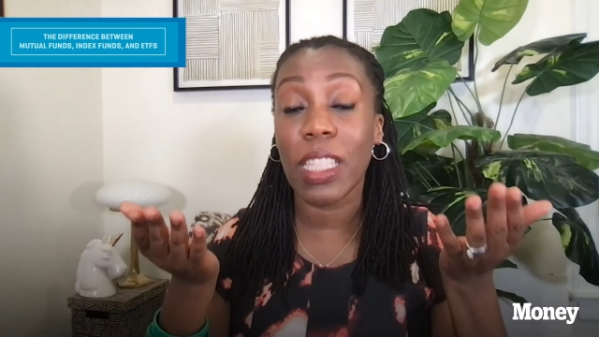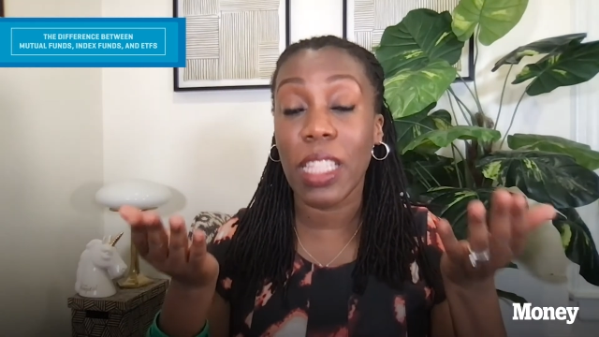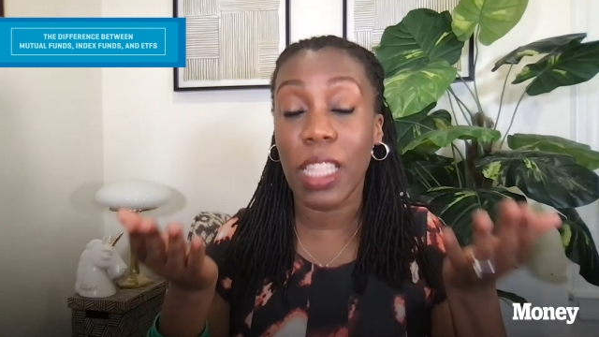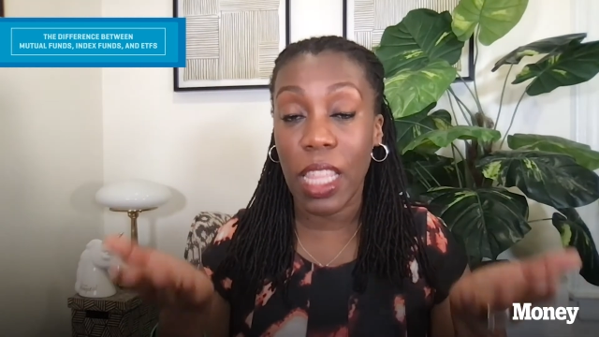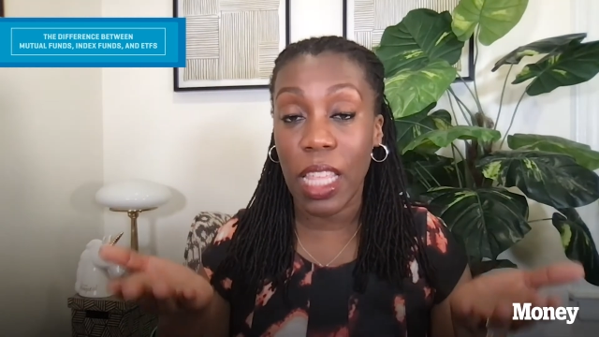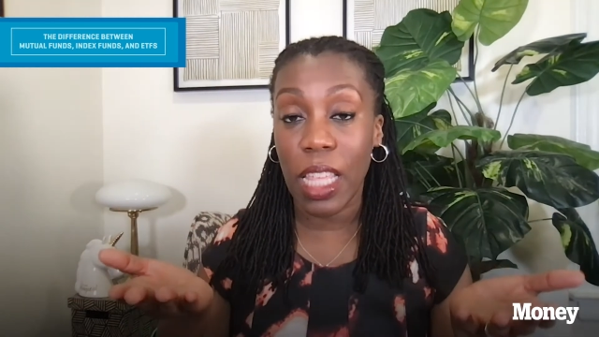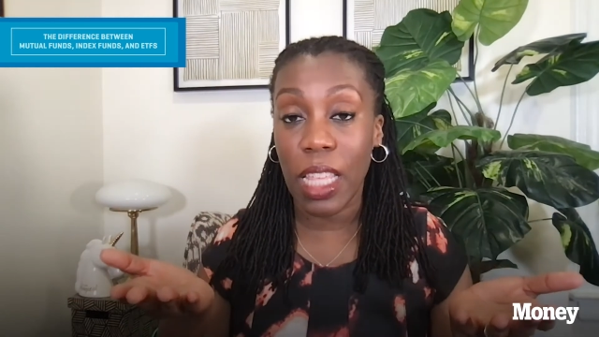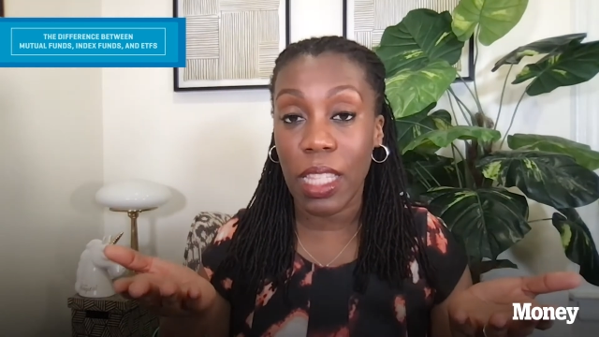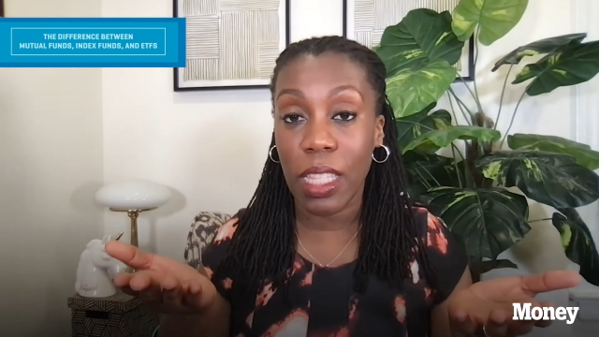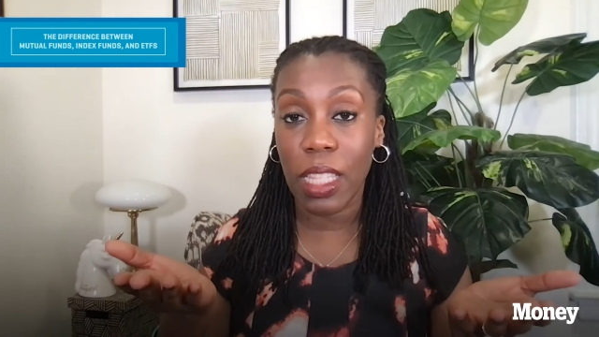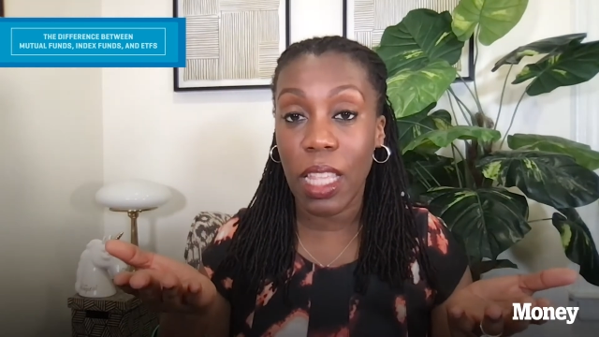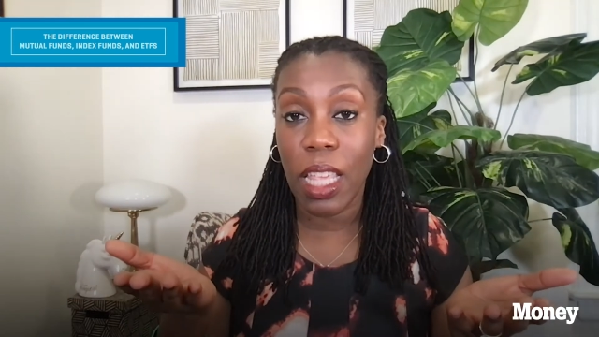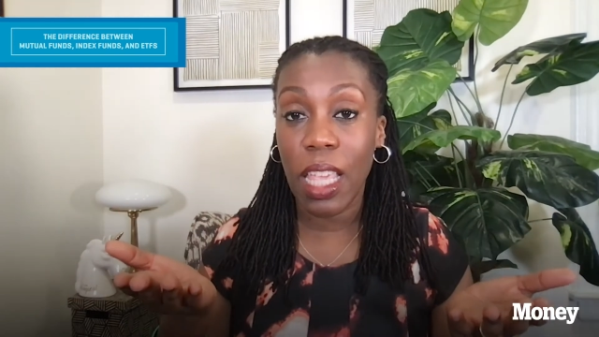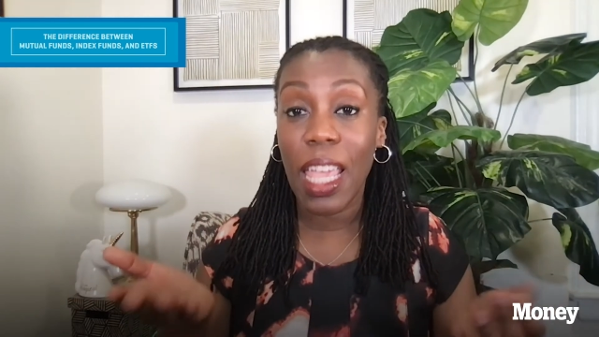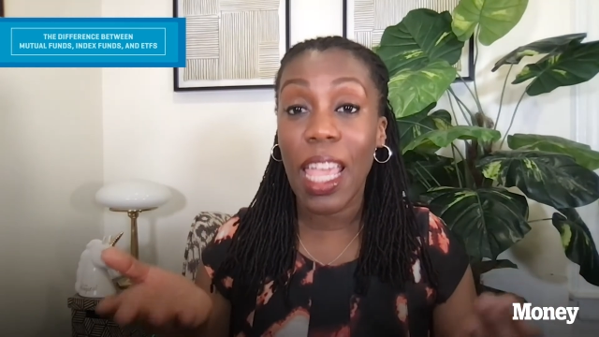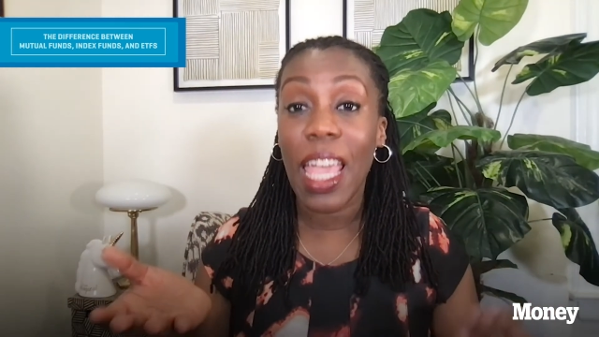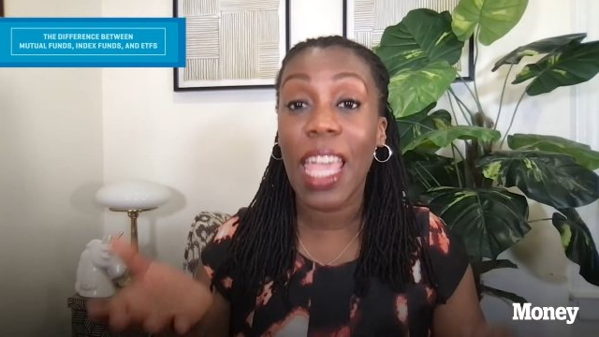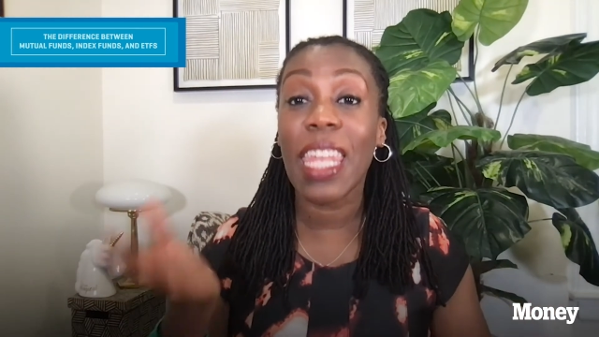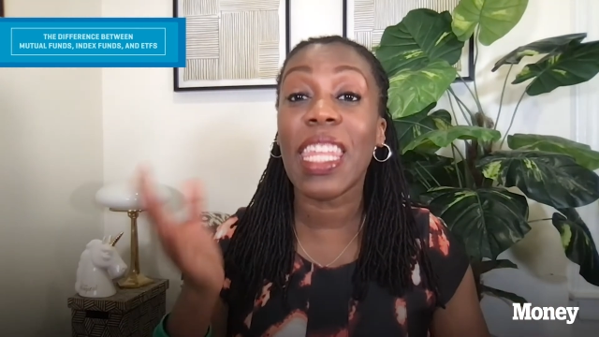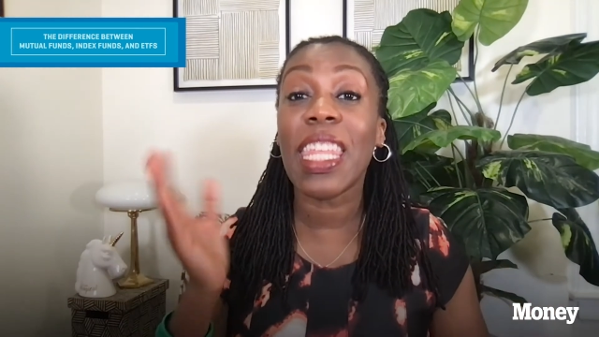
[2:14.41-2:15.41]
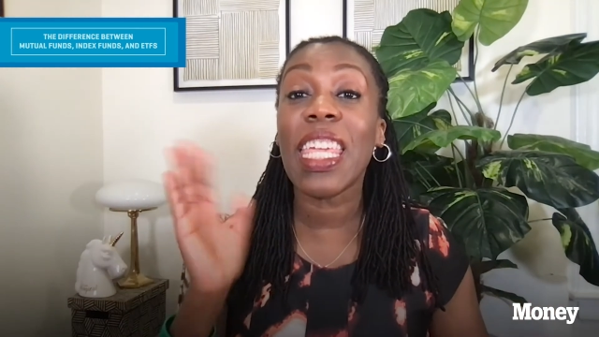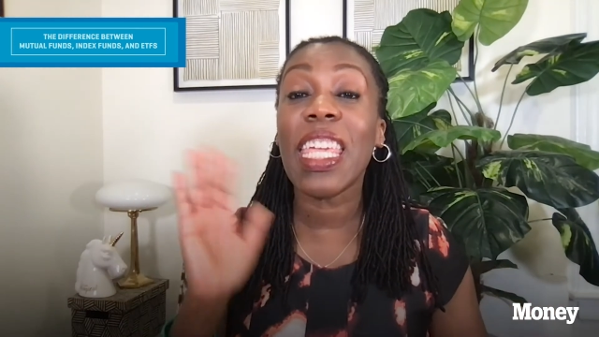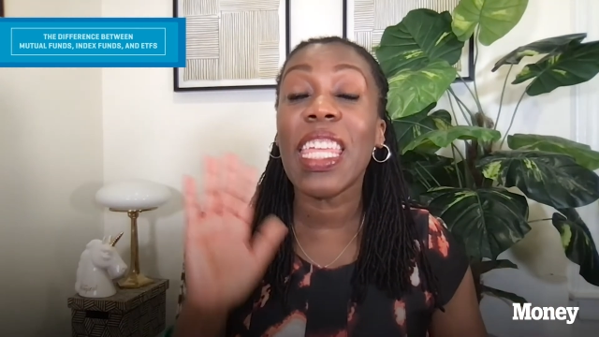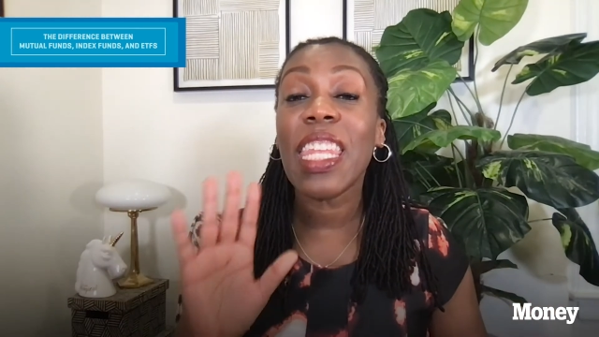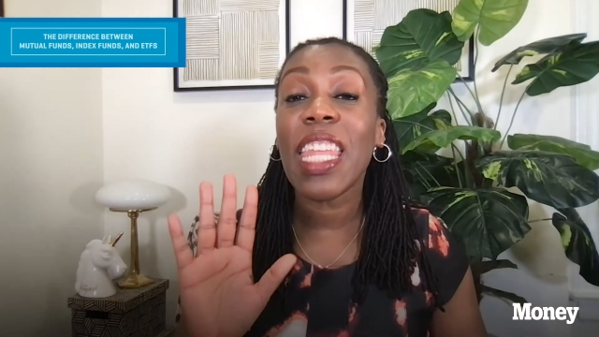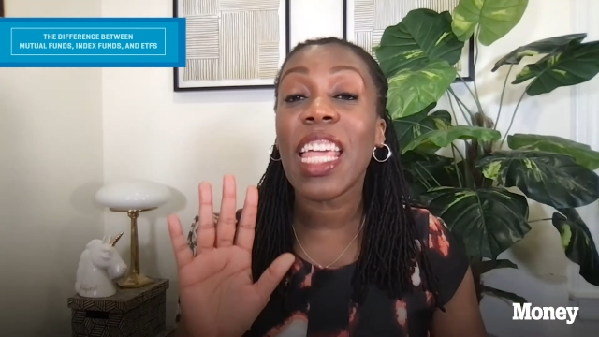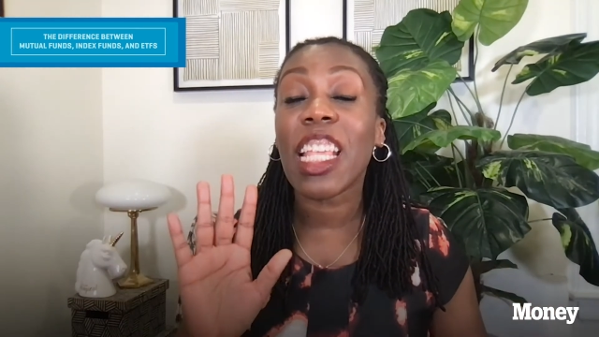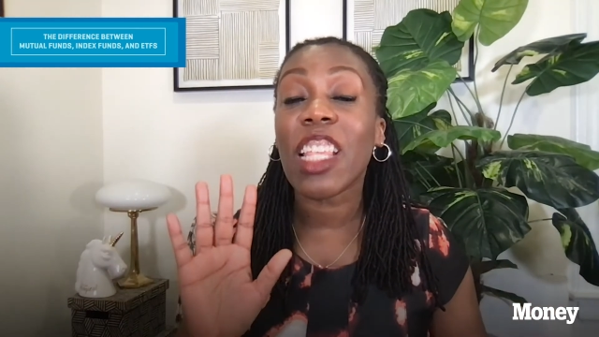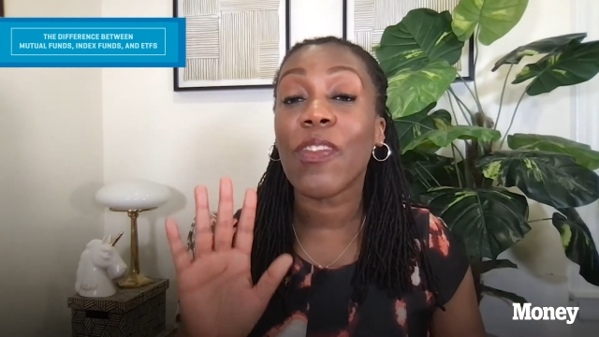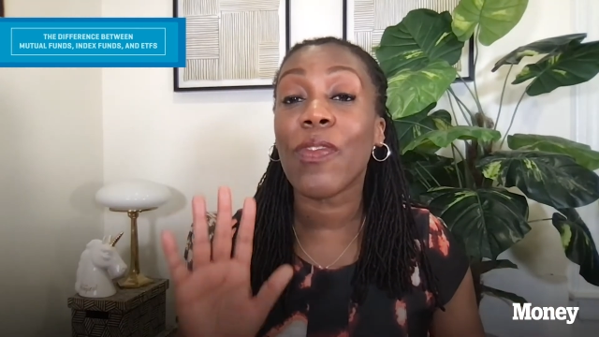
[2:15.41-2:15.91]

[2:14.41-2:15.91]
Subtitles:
this. An index